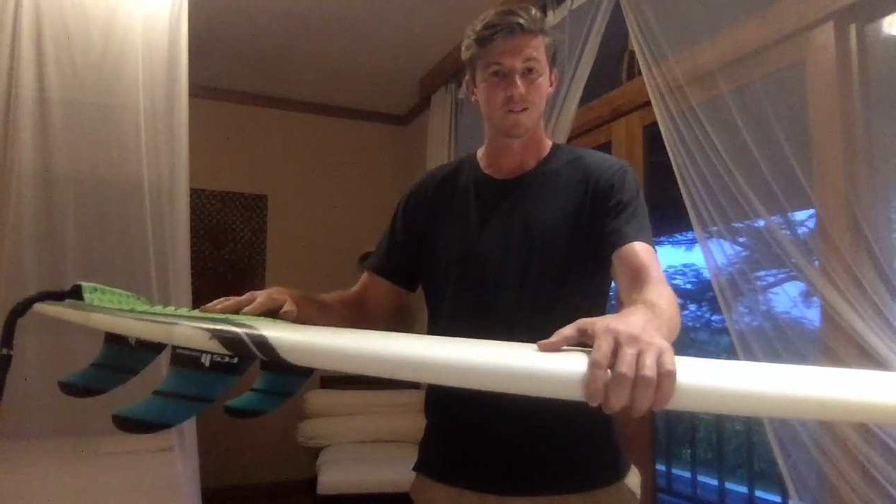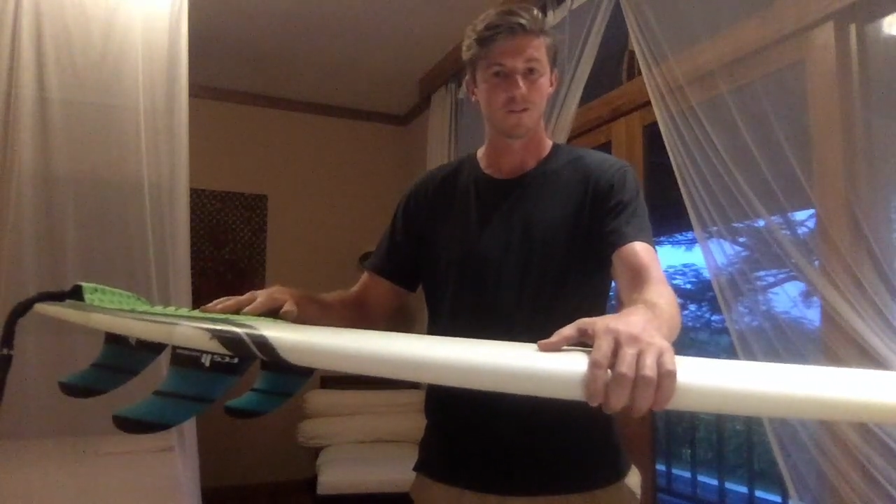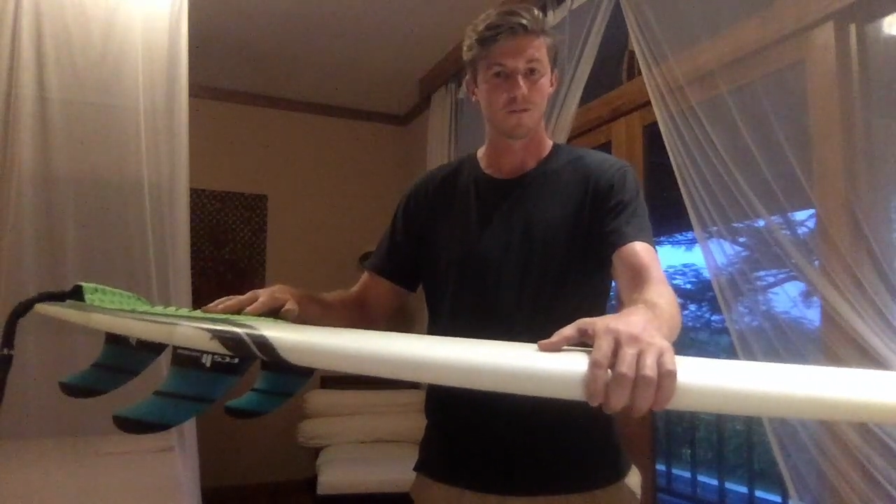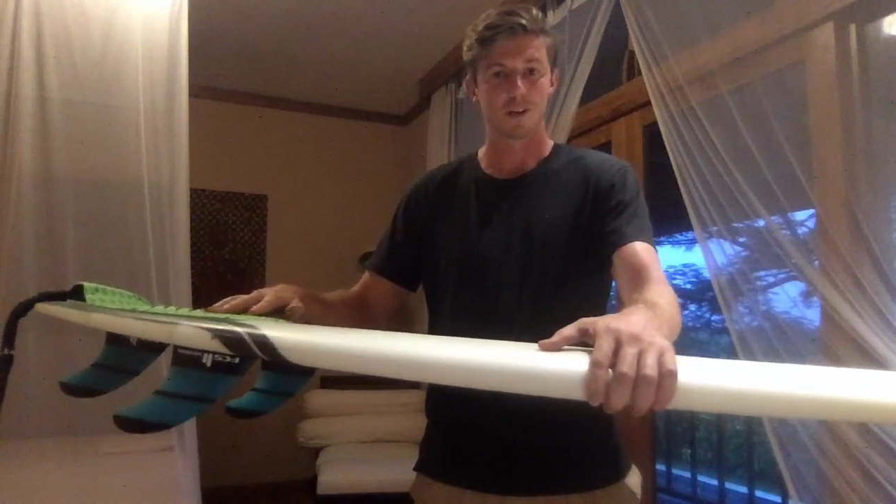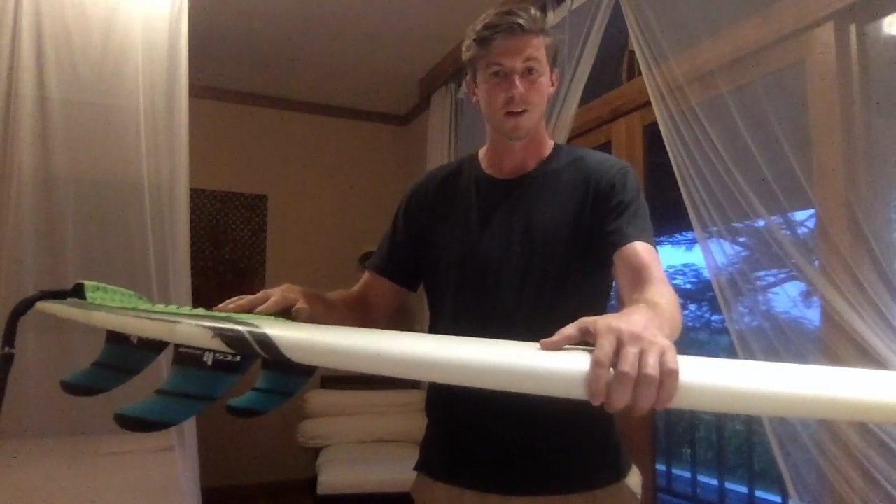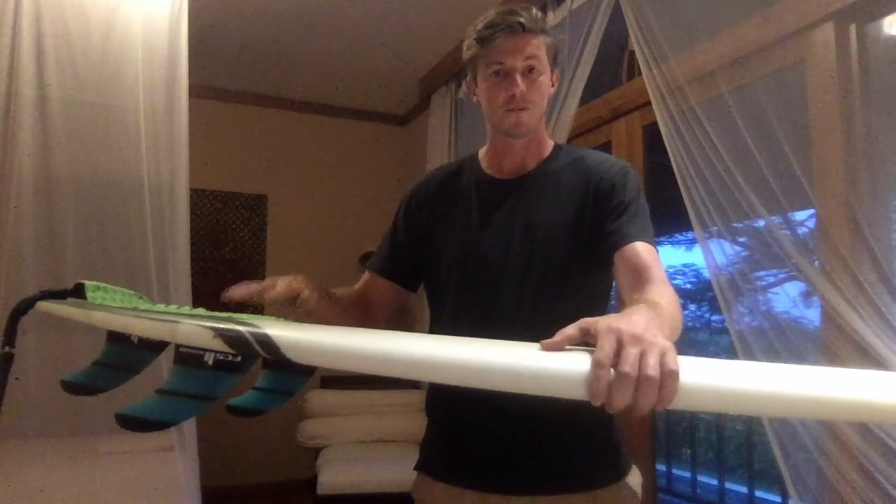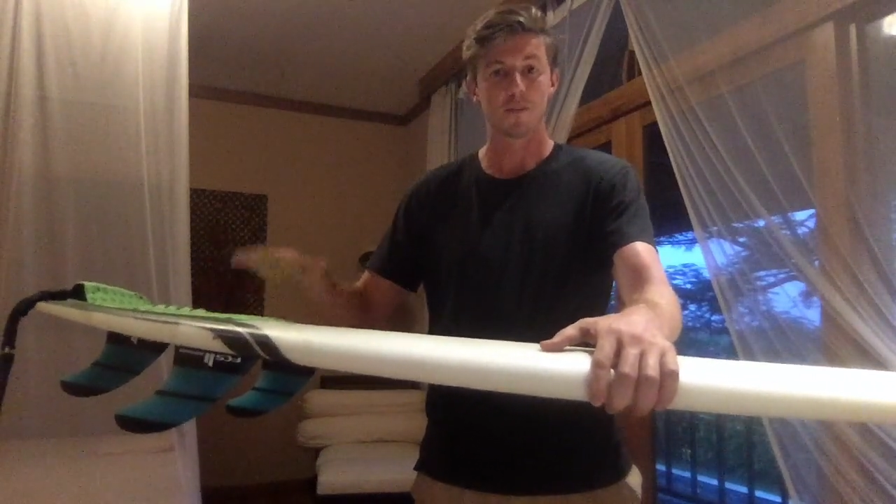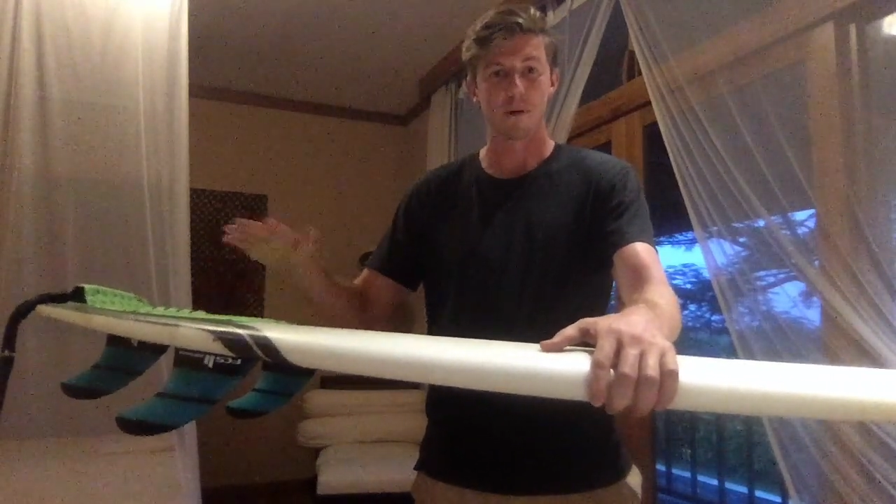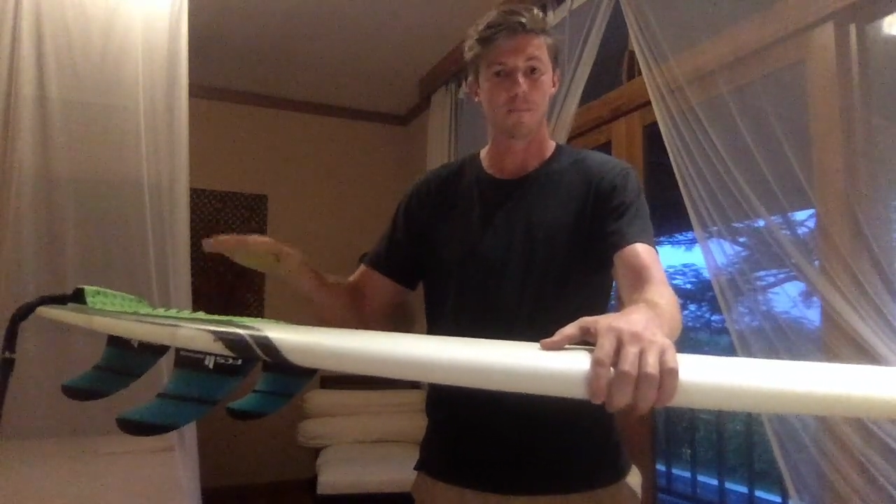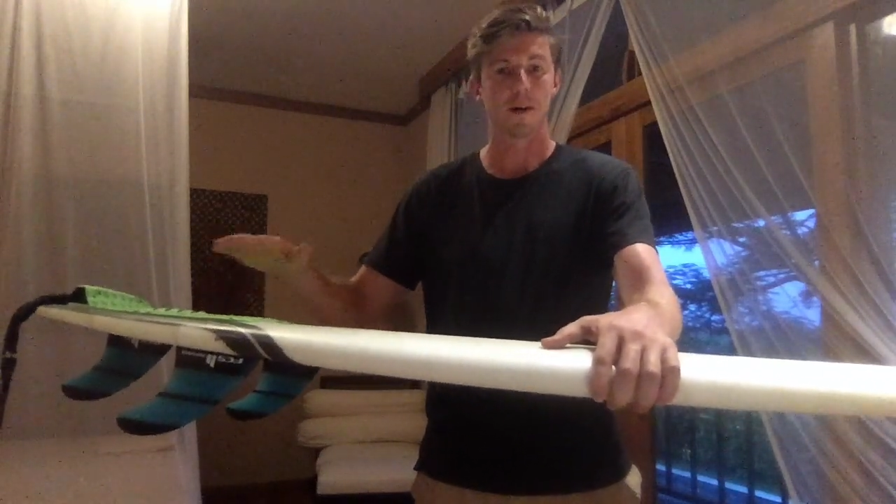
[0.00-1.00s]
you can't really
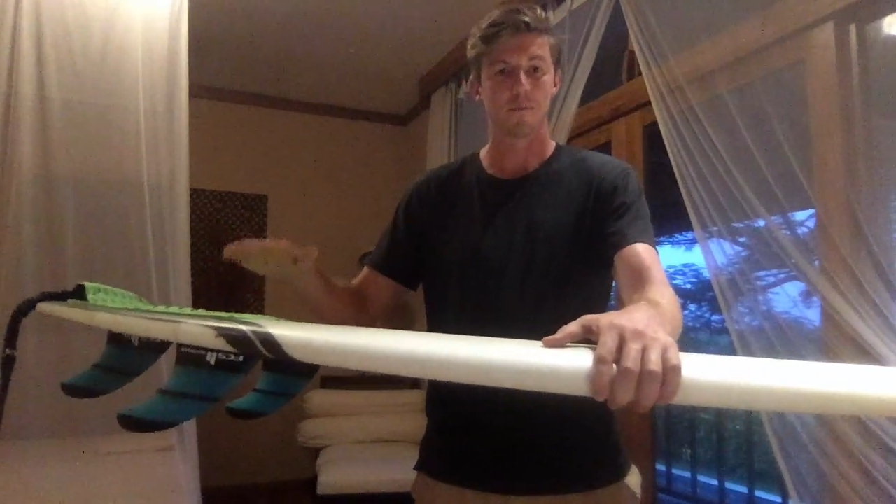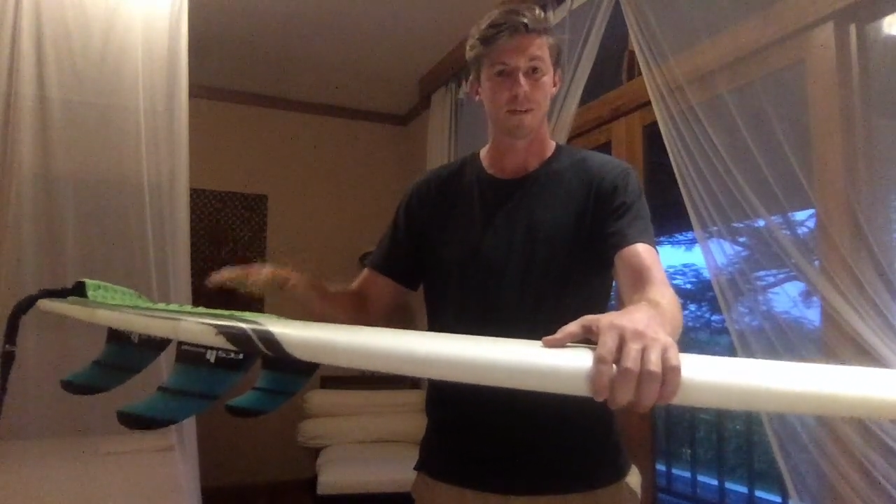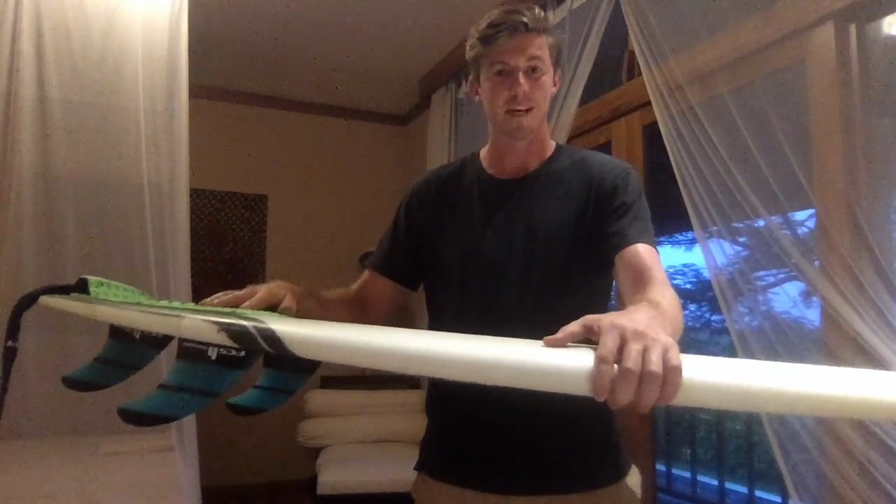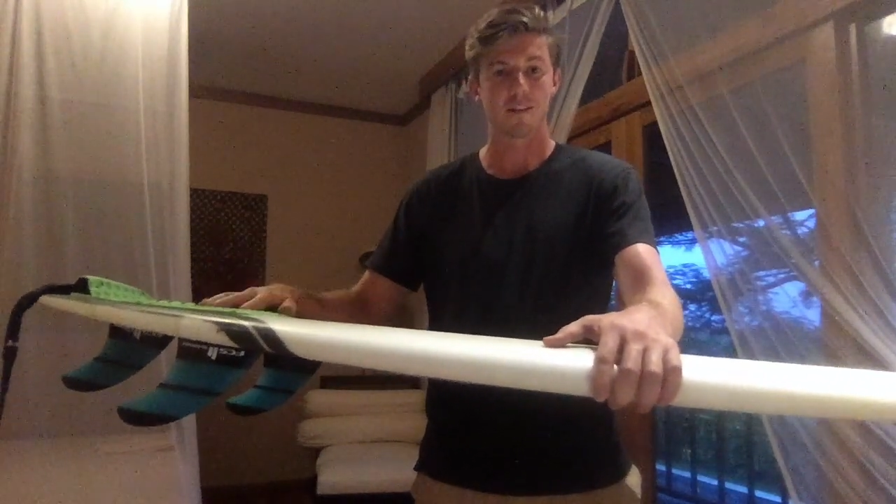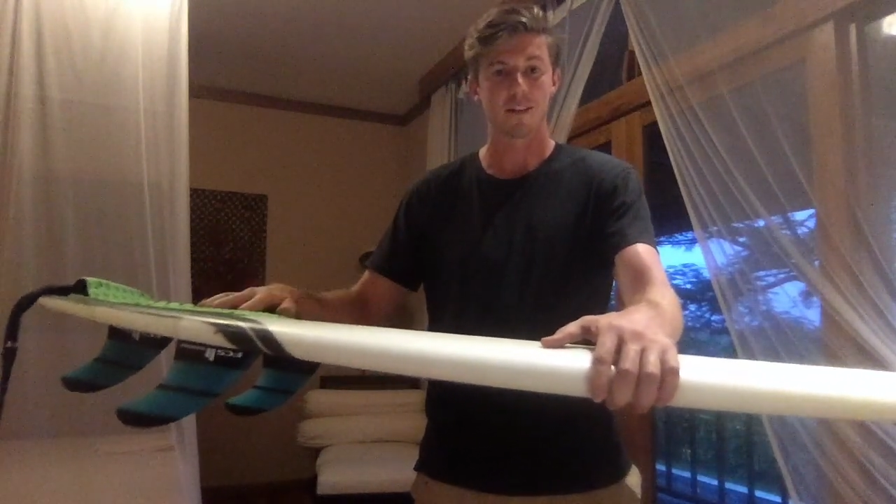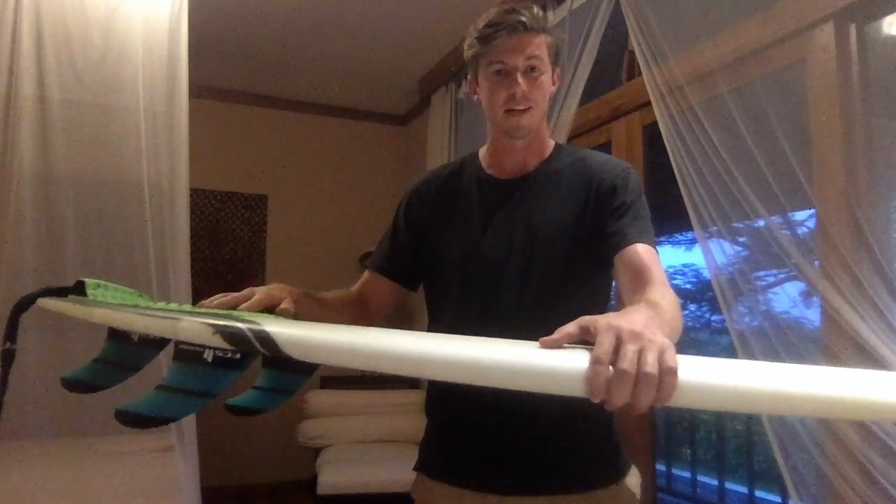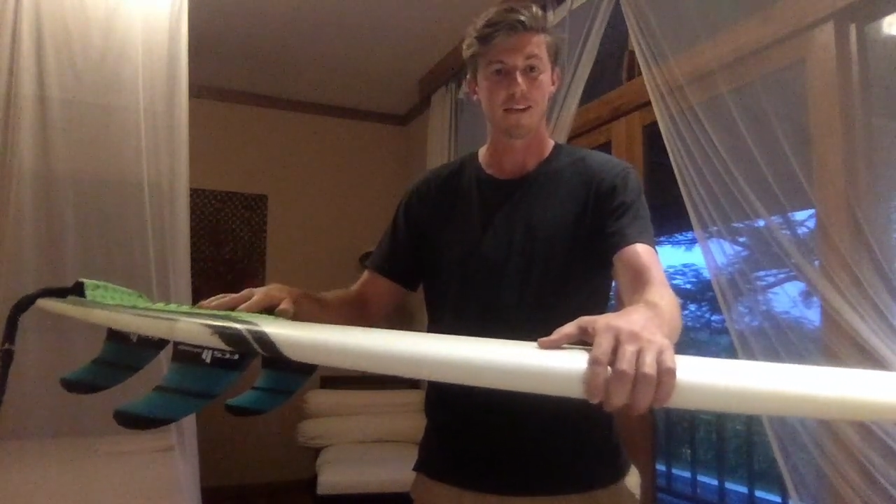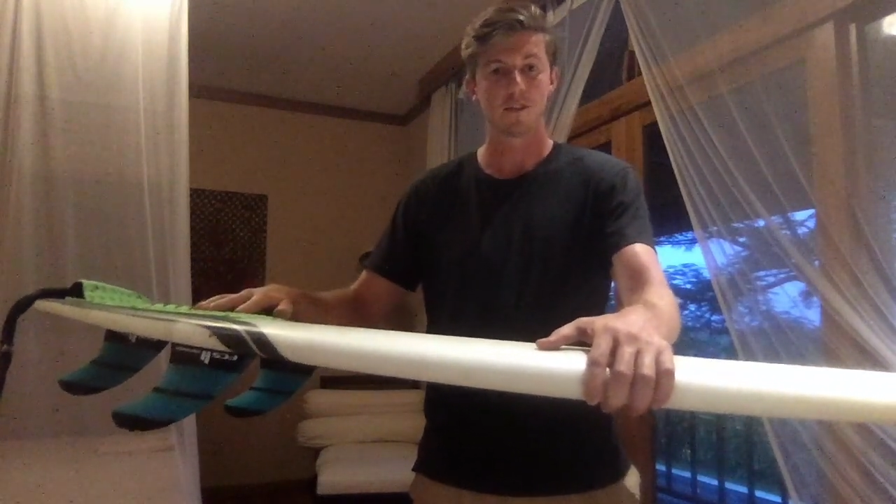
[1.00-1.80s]
pump up and down the line,